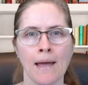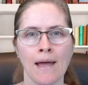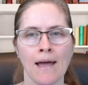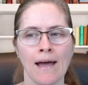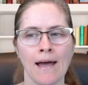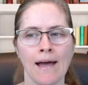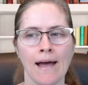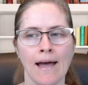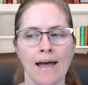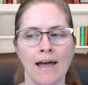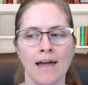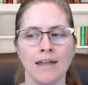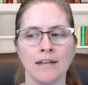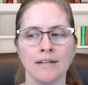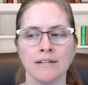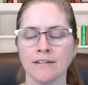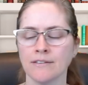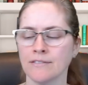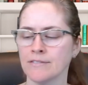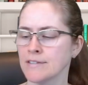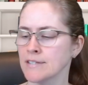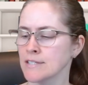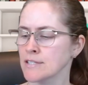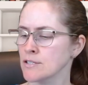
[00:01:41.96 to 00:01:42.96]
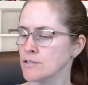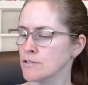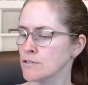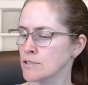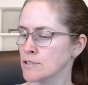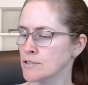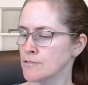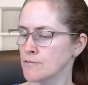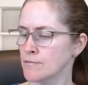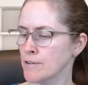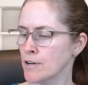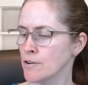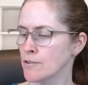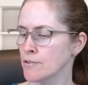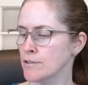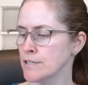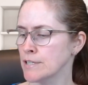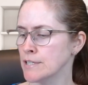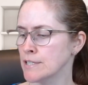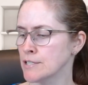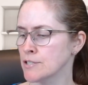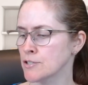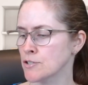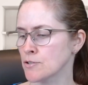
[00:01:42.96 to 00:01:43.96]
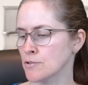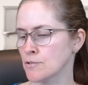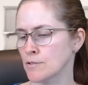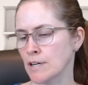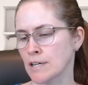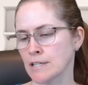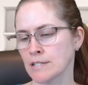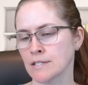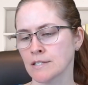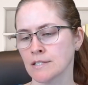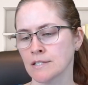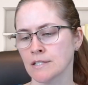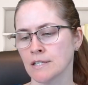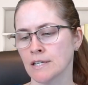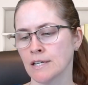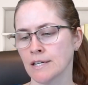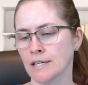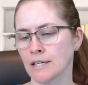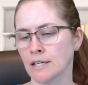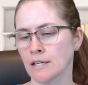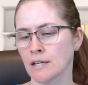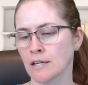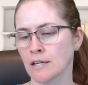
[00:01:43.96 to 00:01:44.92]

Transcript: And this looked very interesting.